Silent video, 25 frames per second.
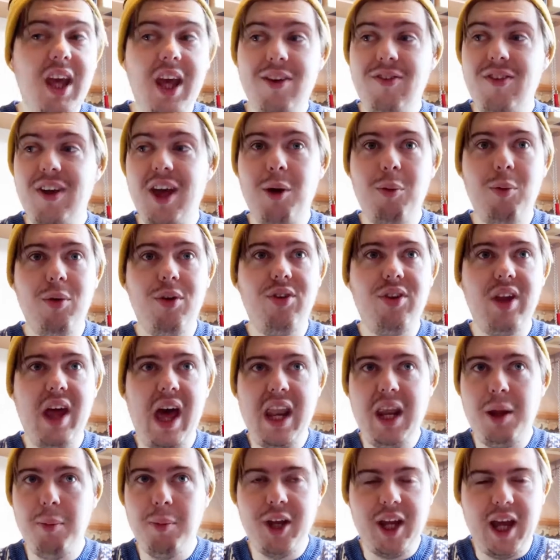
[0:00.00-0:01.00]
if it was
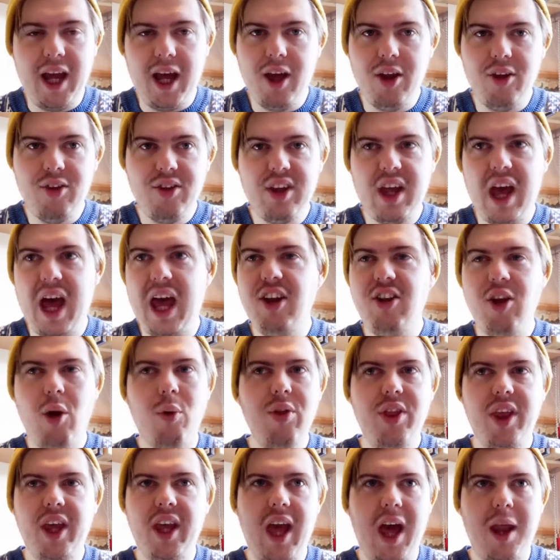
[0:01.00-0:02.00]
anybody else, I
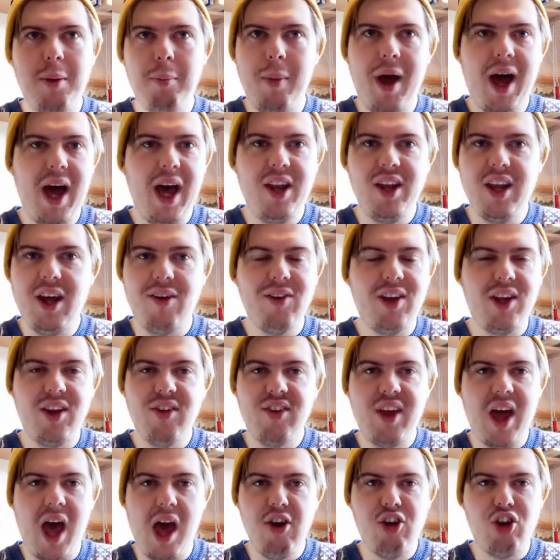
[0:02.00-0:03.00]
don't think I'd mind having a
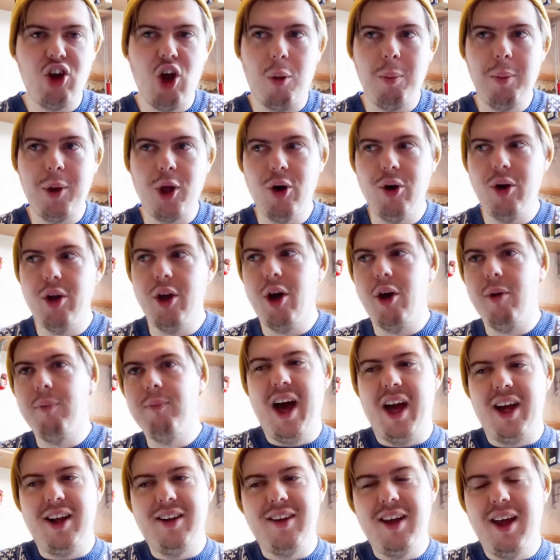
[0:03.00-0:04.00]
signed copy or not.
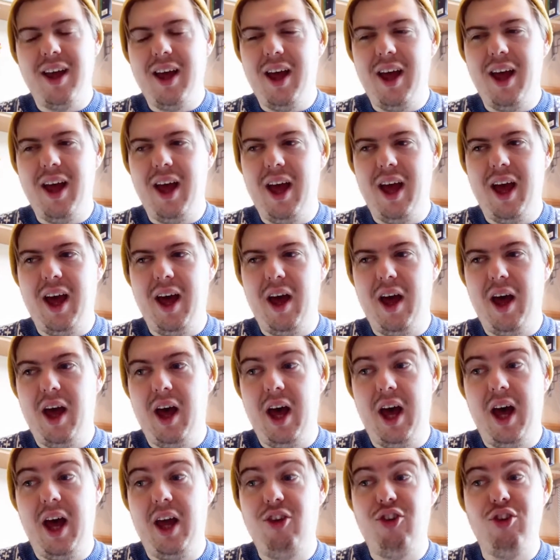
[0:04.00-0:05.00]
In fact,
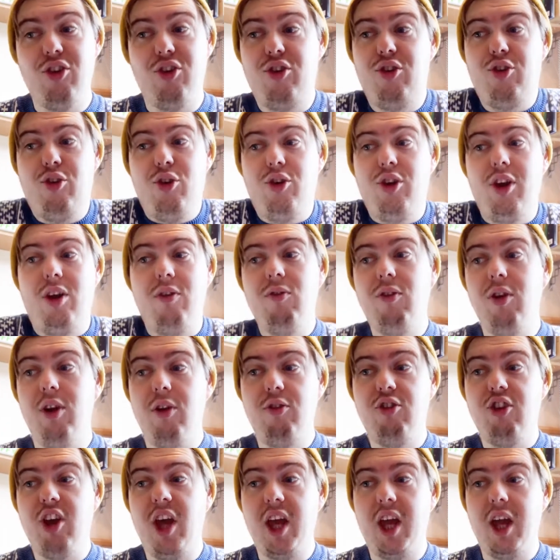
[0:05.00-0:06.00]
I just stood in
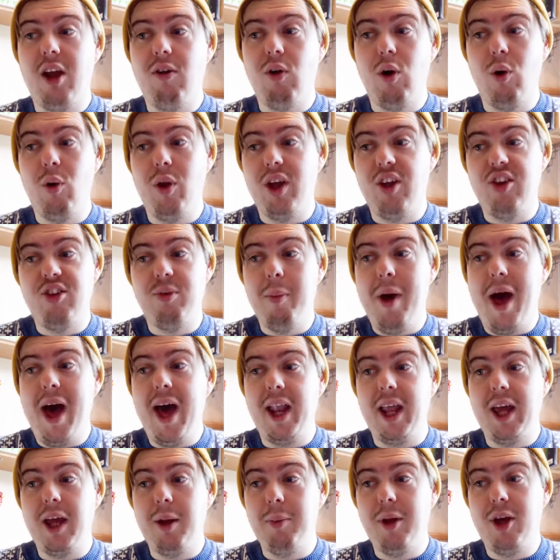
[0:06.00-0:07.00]
front of J.K. Rowling
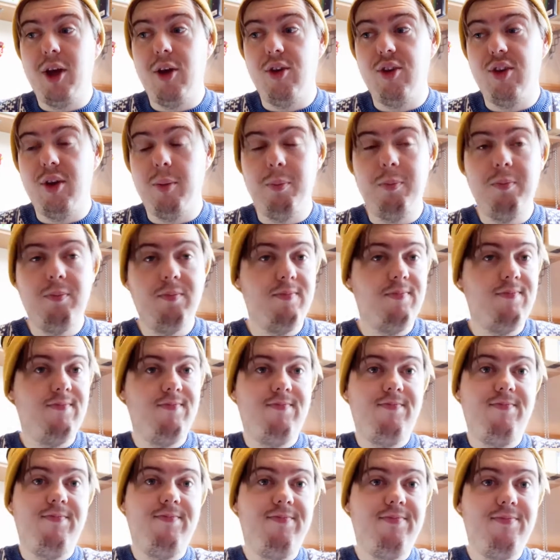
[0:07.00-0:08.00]
smiling because the
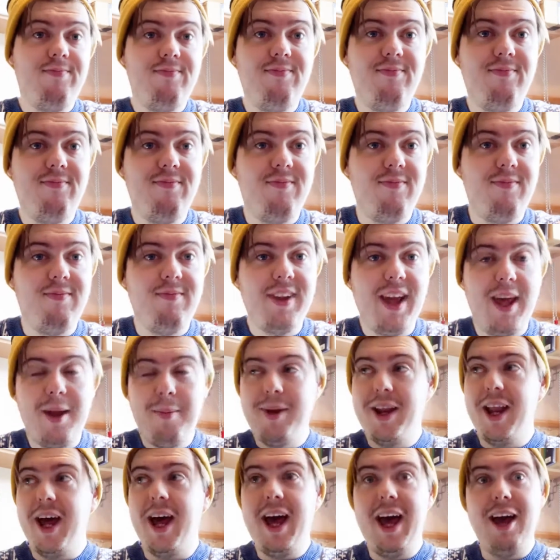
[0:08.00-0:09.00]

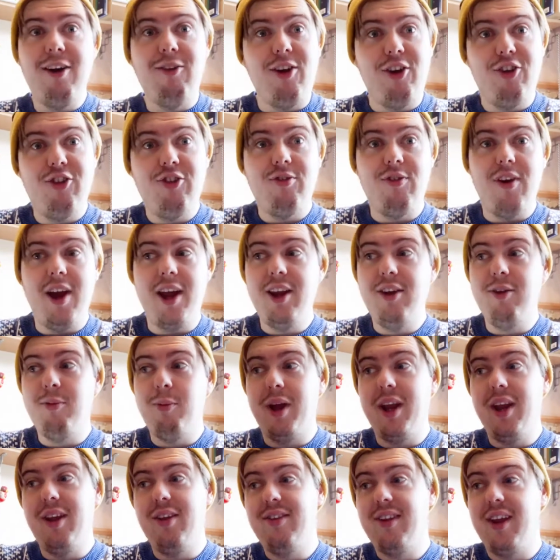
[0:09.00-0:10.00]
flaming Irish friend
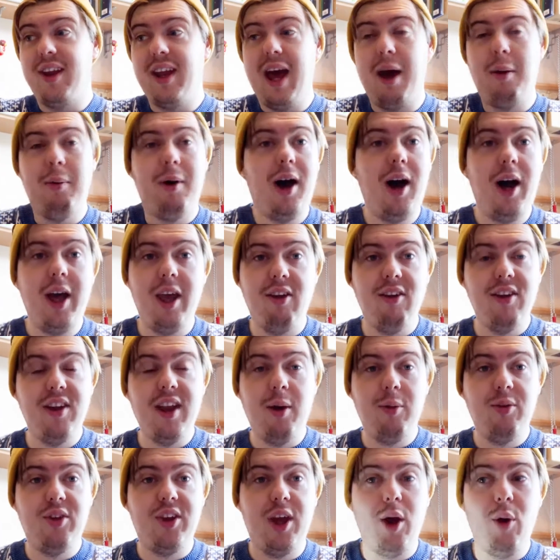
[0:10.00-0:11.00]
went and said, "How are you?"
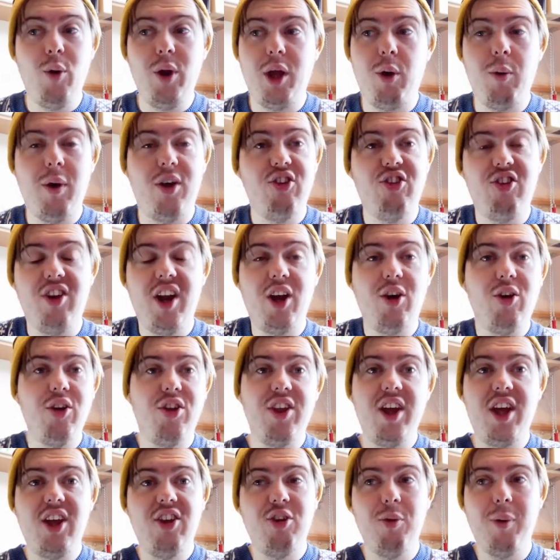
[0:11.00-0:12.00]
And that was the only question I
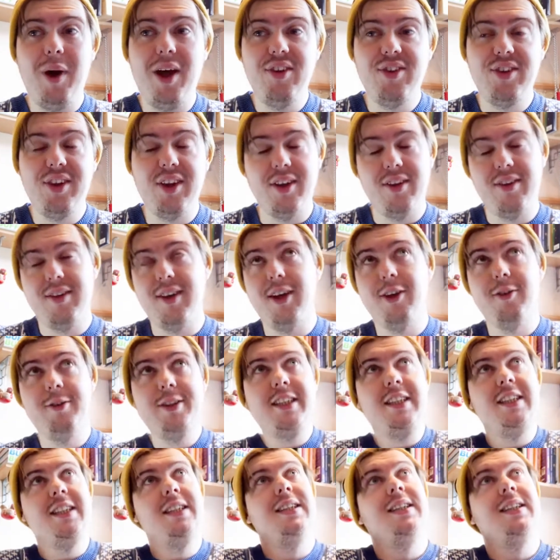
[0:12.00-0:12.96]
could think to ask her. So